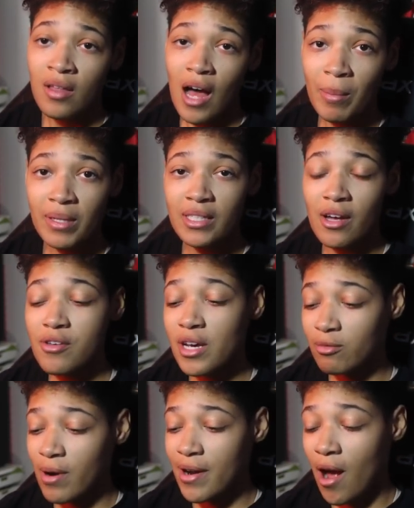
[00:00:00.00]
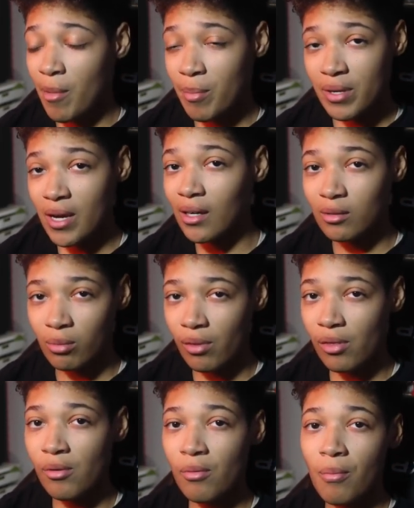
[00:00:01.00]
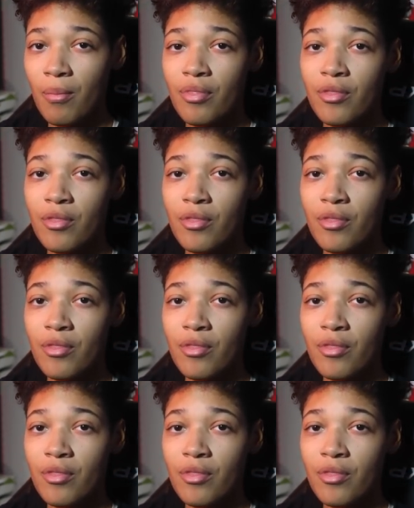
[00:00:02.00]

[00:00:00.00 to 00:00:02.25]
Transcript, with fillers: I'm gonna tell you guys right now, I'm gonna be honest with you.